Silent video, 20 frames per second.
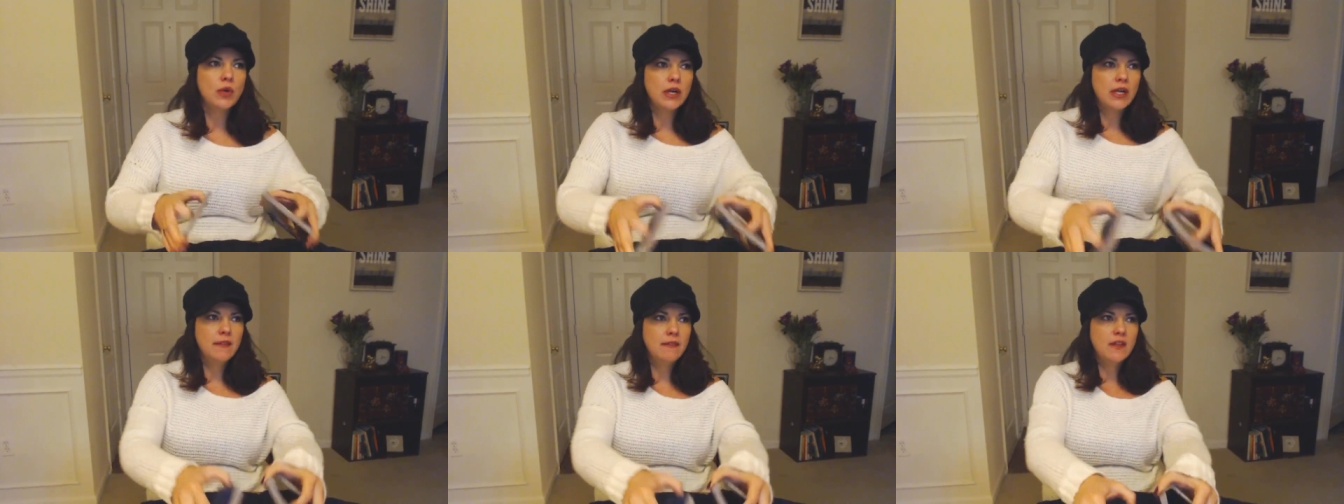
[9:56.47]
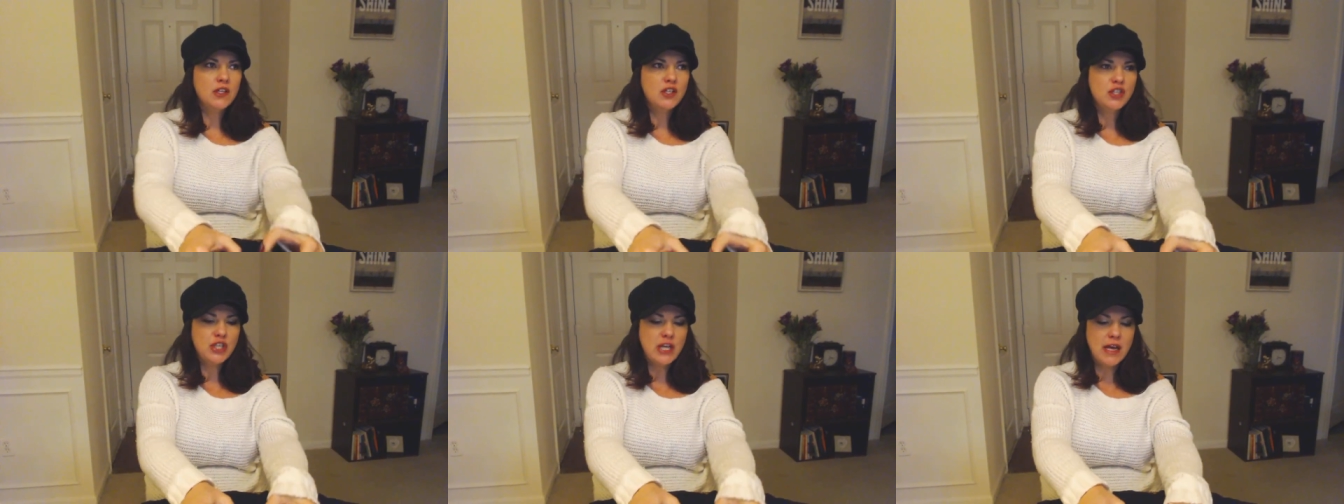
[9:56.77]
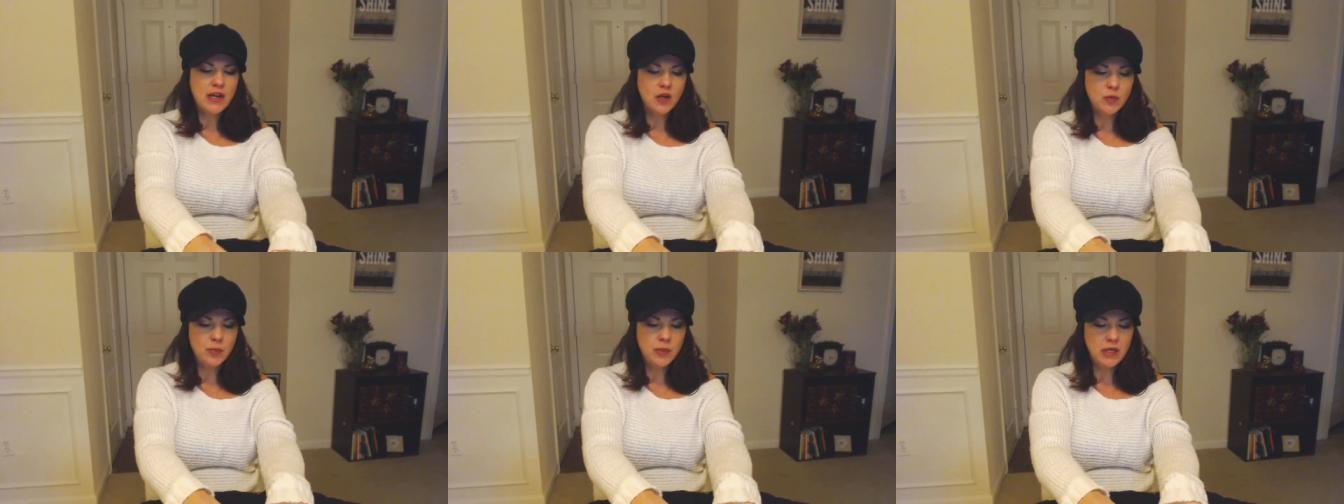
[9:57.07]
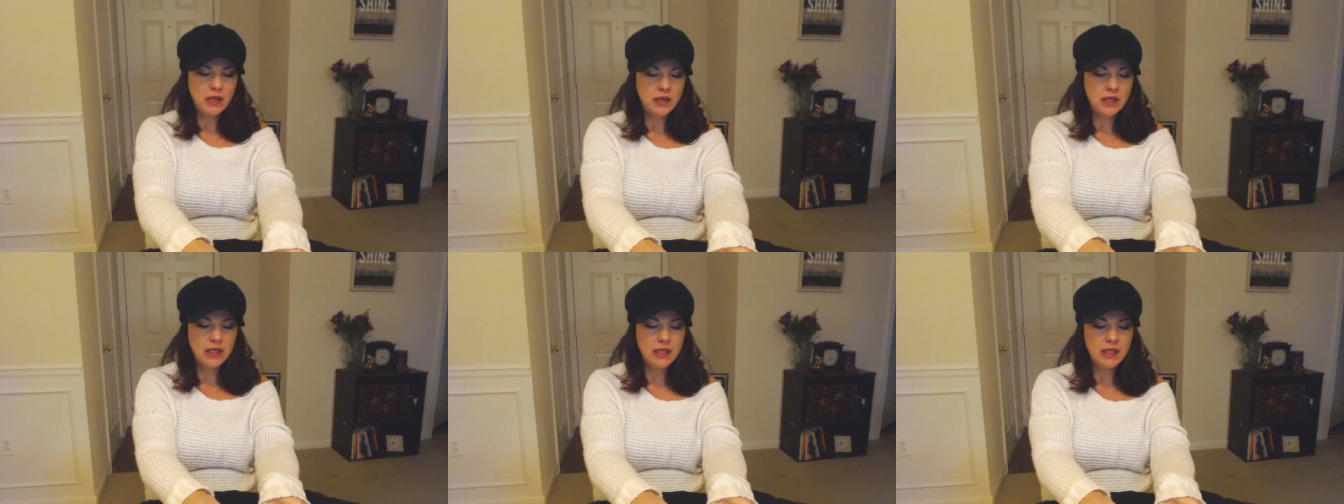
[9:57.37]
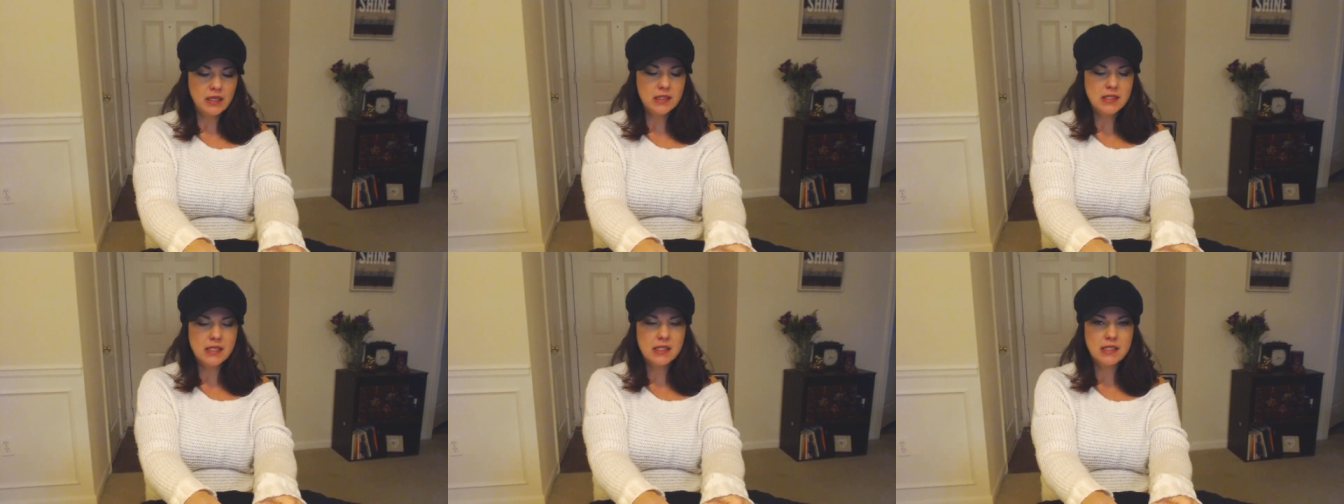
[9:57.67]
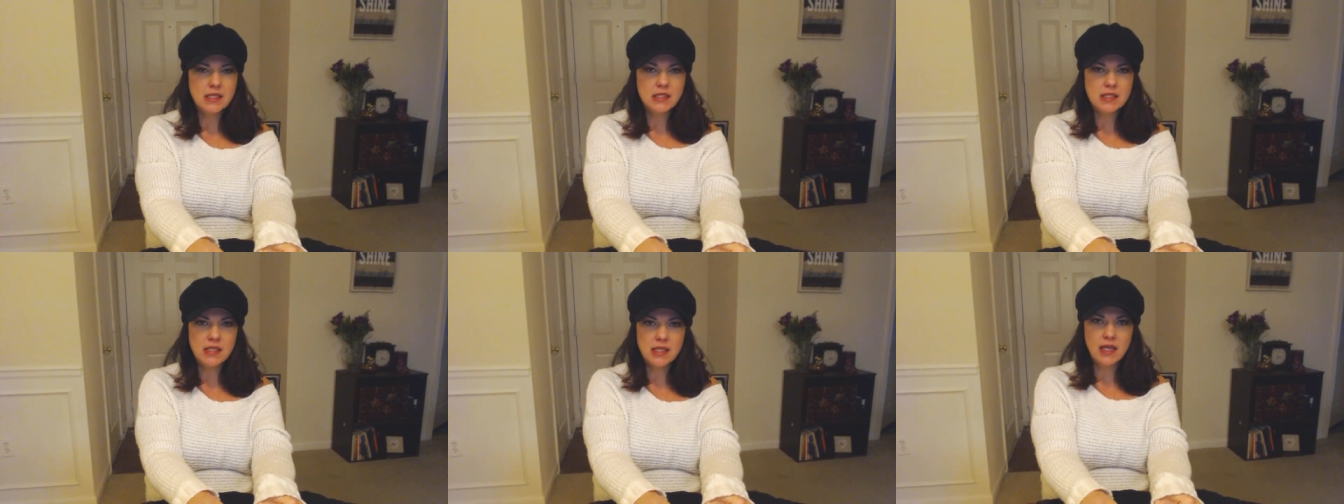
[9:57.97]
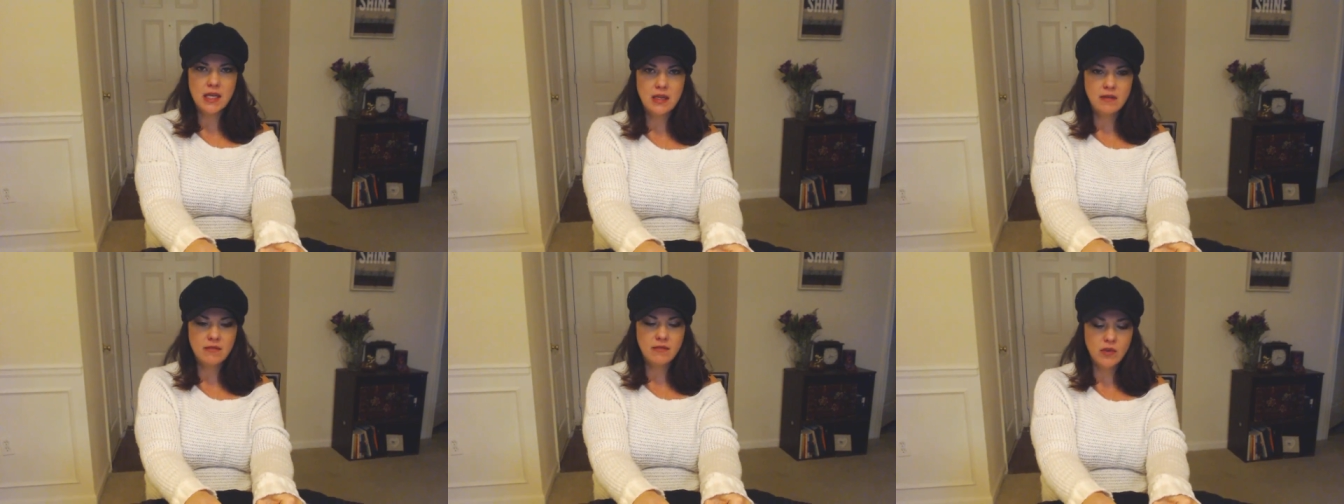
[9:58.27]
we're in the shadow period since it's
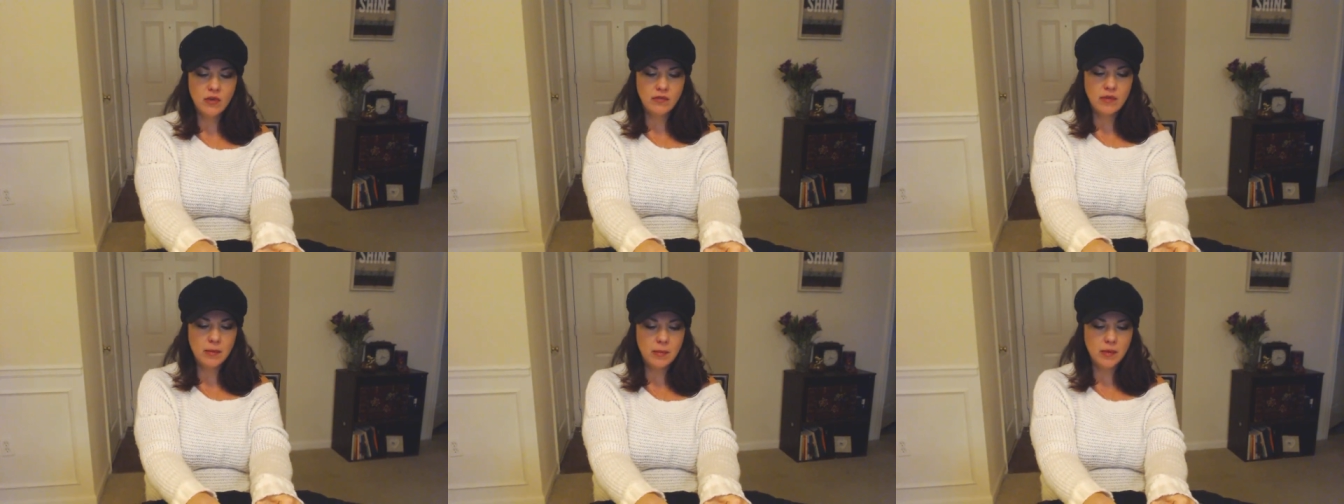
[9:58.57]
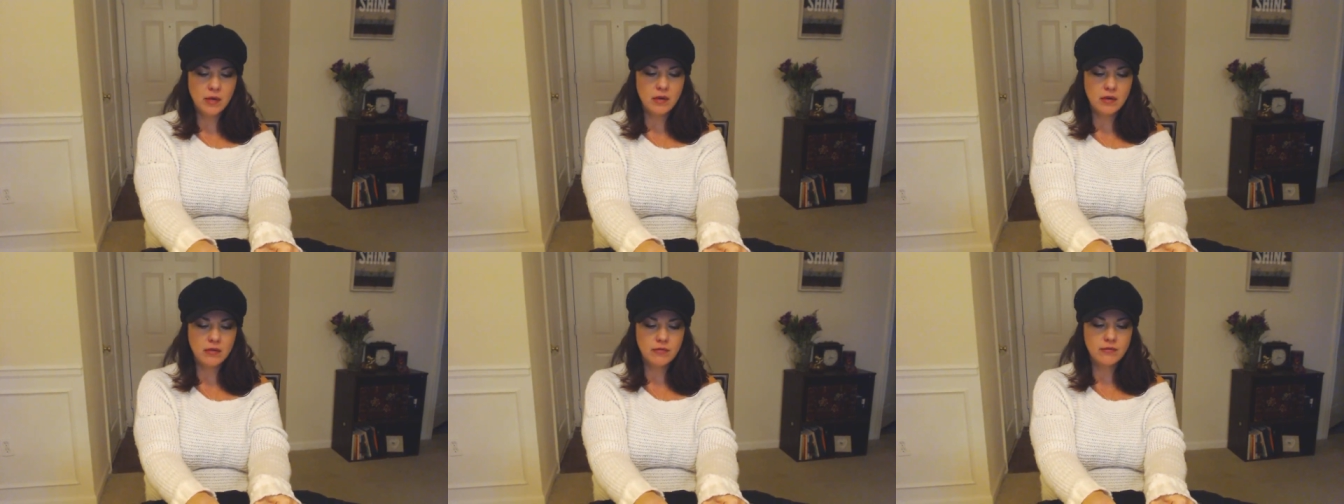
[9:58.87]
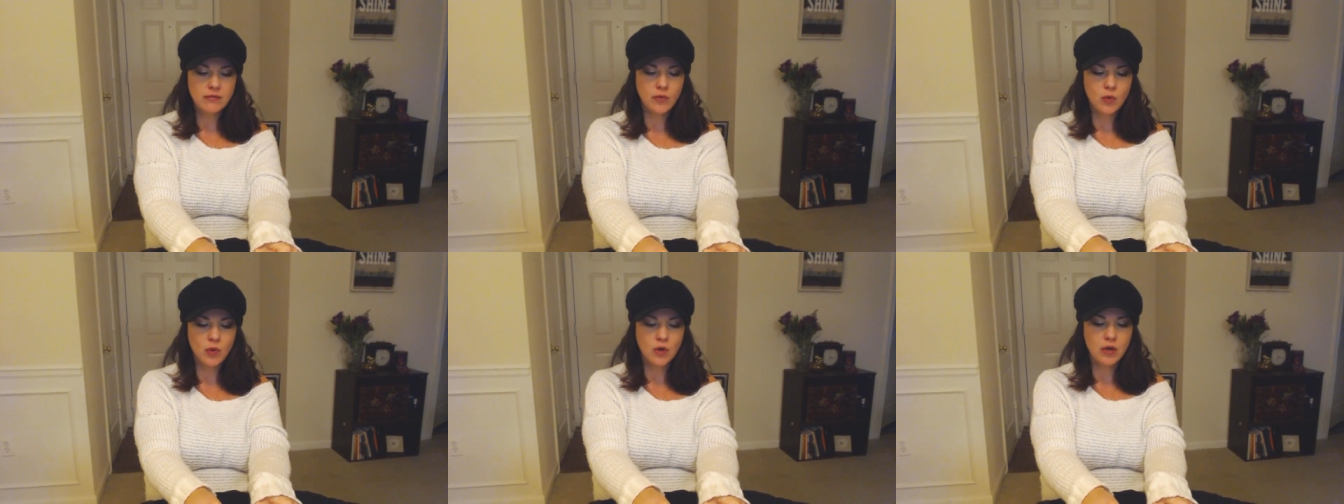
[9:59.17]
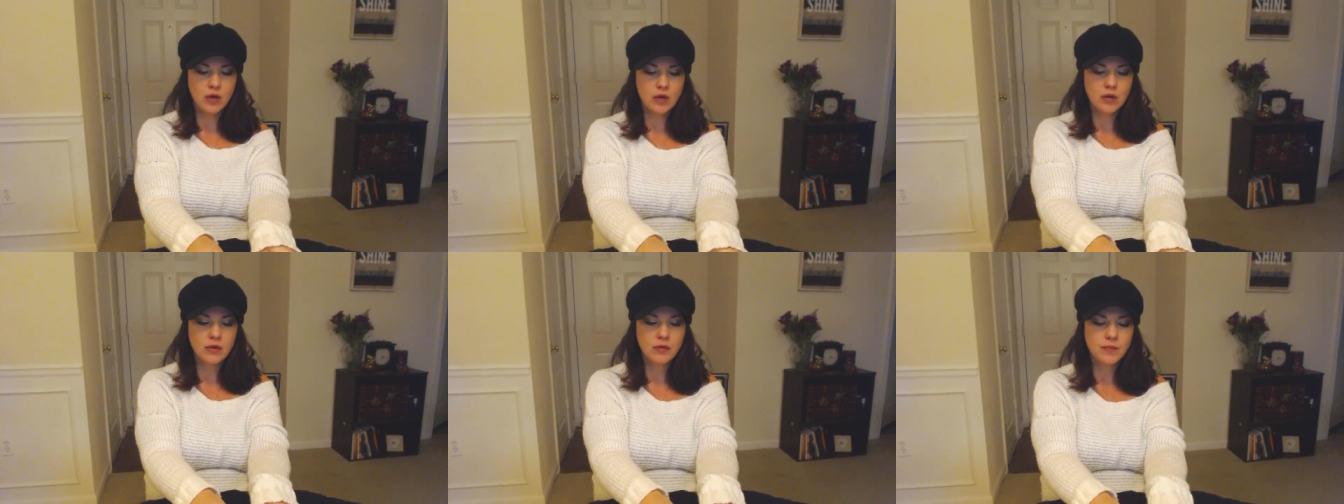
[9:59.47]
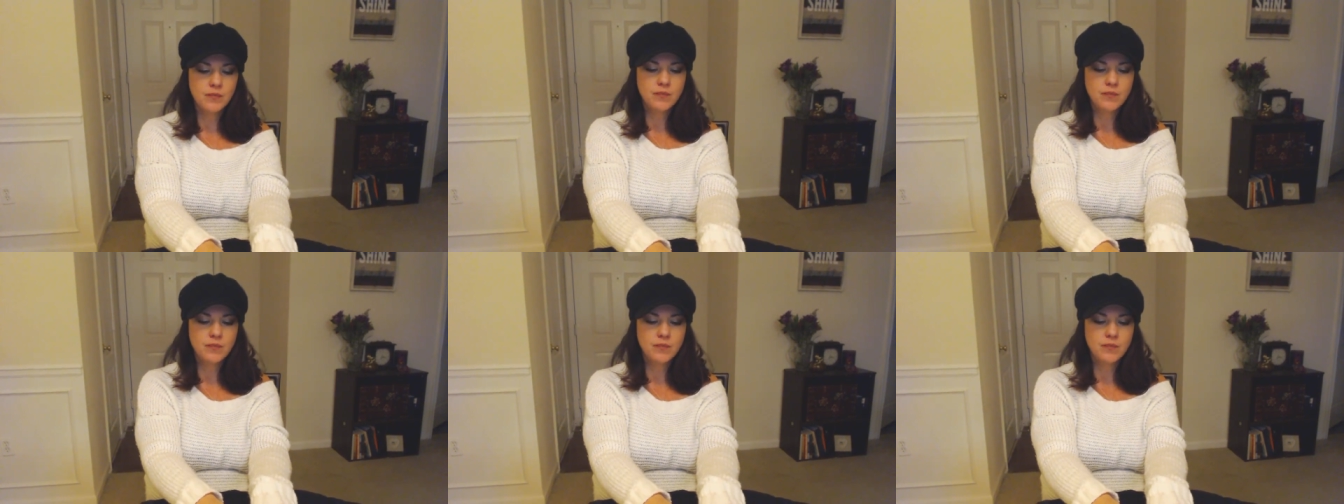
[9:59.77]
the end of November for